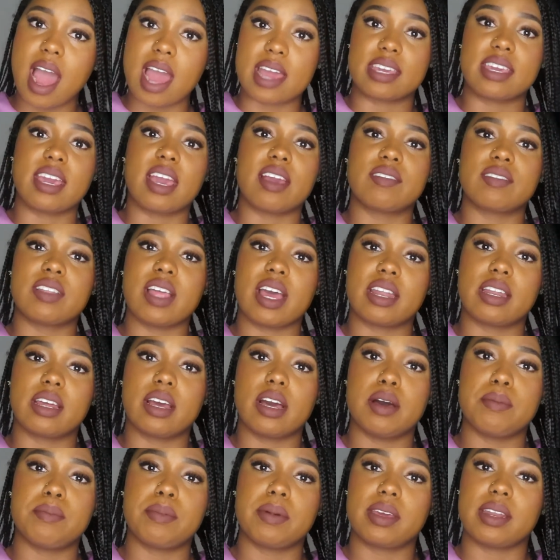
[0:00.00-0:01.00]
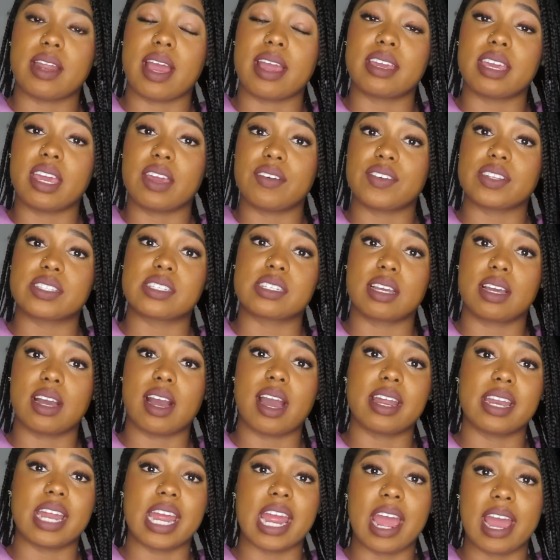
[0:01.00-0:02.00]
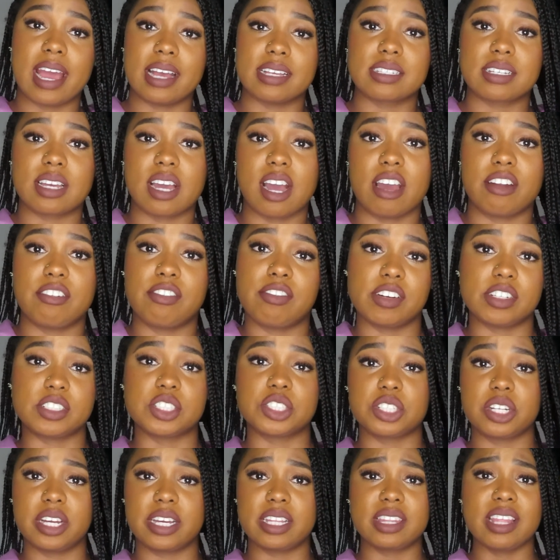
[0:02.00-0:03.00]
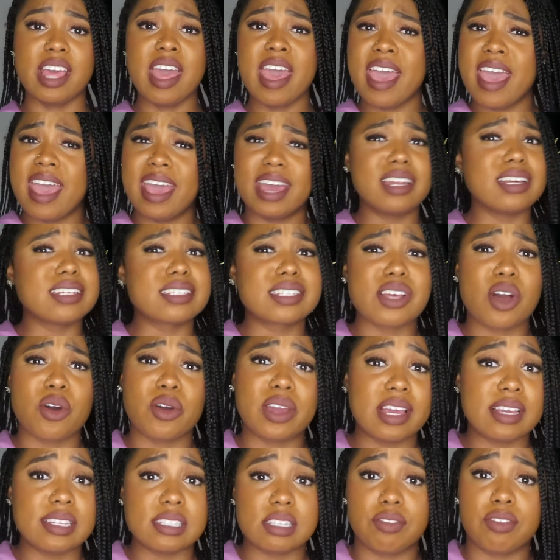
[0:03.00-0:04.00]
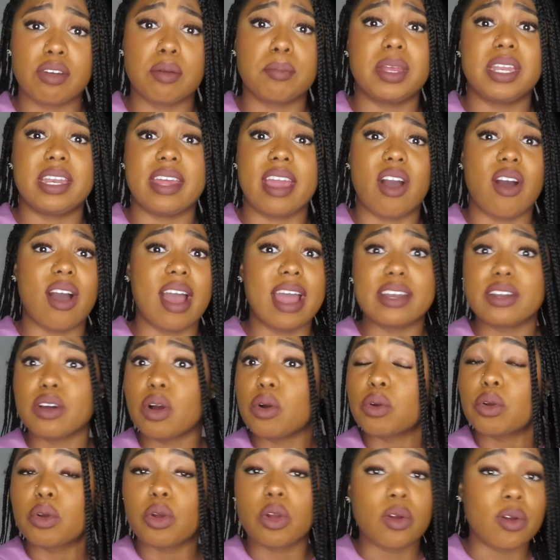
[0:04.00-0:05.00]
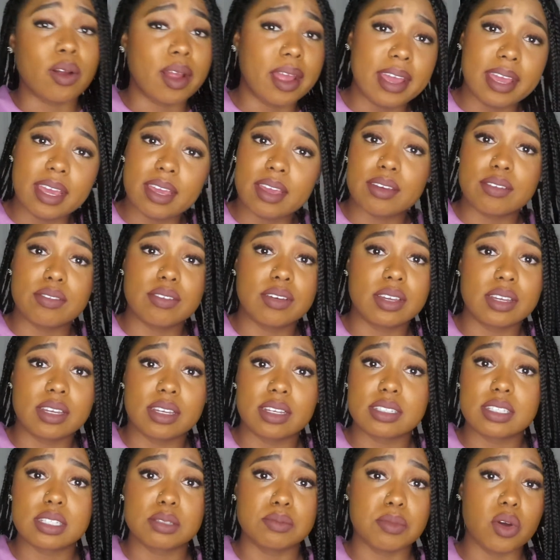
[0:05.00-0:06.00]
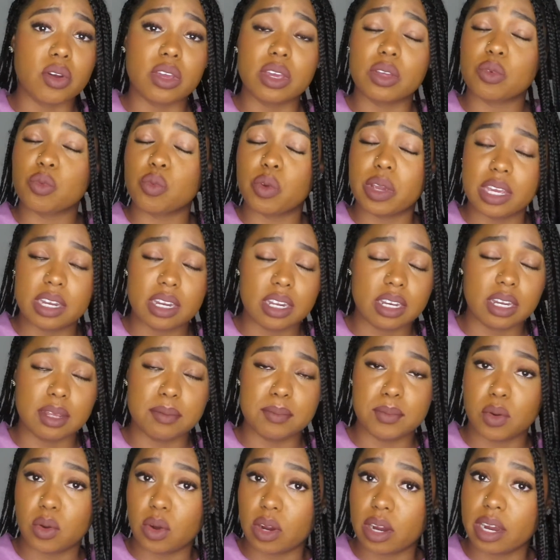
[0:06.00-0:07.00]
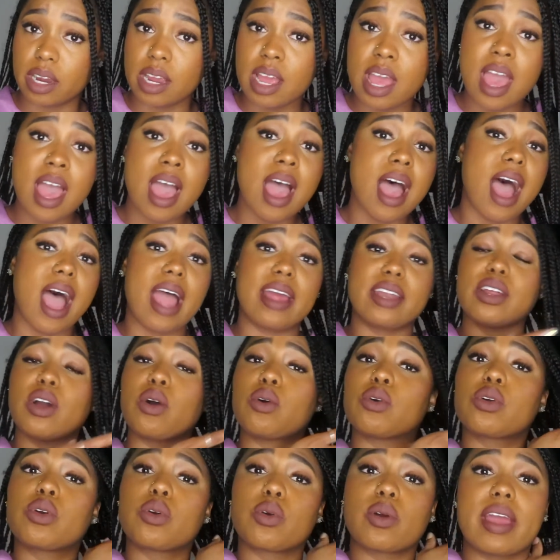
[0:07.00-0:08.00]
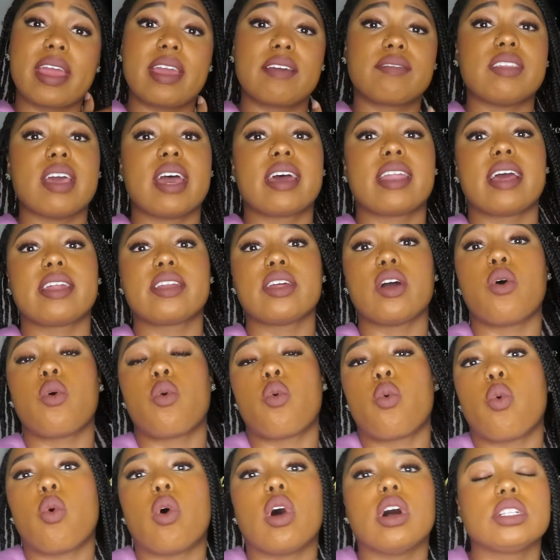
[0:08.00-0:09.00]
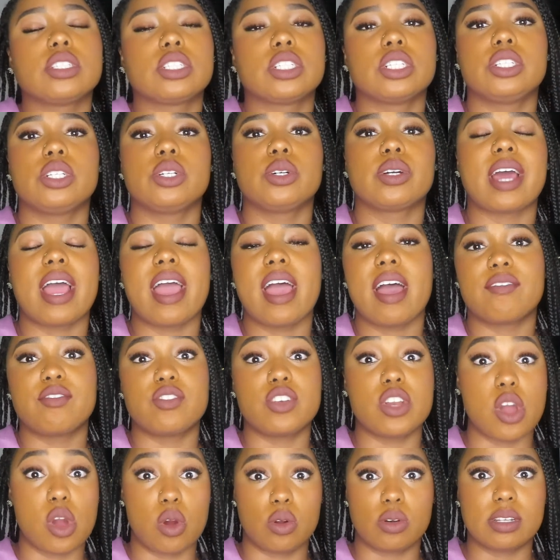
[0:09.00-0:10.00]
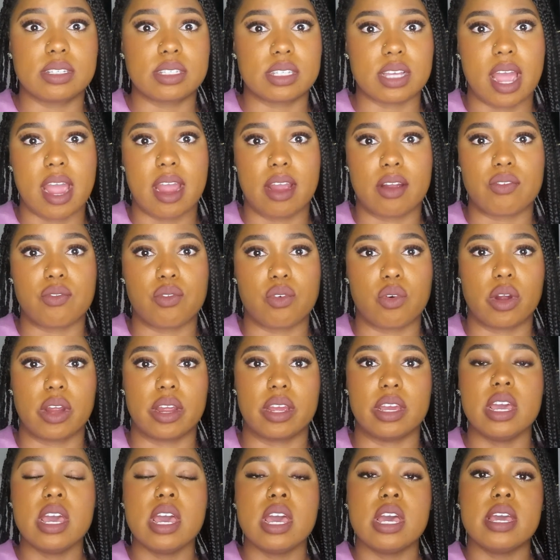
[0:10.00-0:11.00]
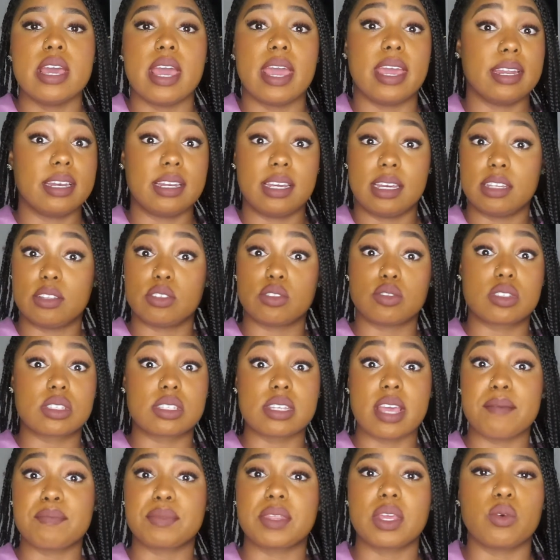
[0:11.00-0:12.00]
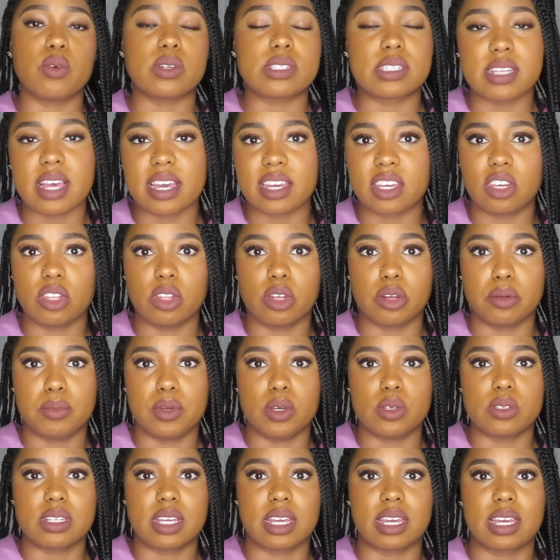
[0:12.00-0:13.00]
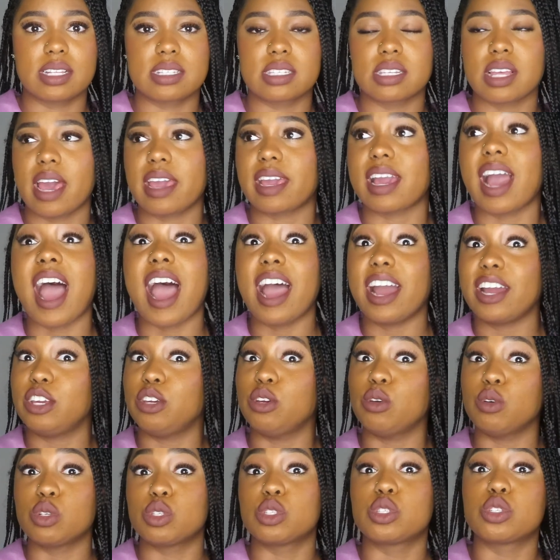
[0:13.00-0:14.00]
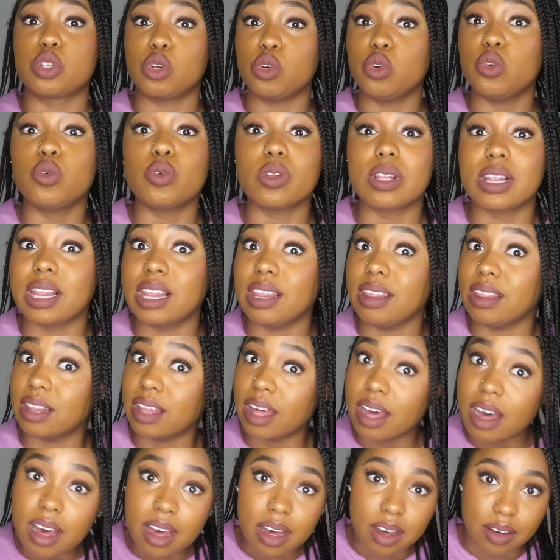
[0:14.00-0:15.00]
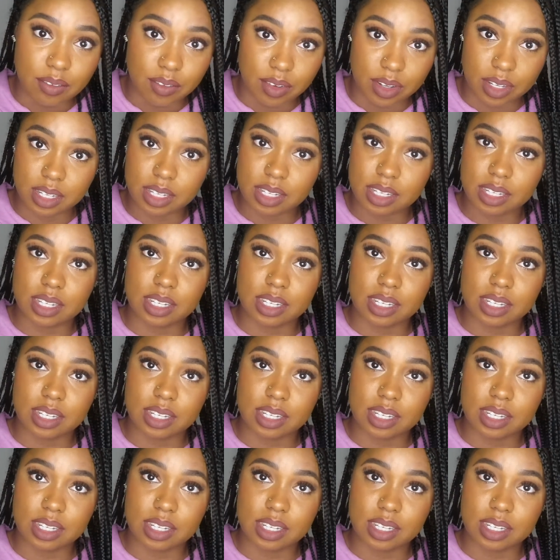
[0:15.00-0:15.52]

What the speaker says: gave that up and I gave it to God. I asked God for strength, and it's so easy for me now. I don't crave smoking weed anymore. I don't crave that. I don't want to do it. I have no desire for it. And same thing with secular music. It's like I used to love,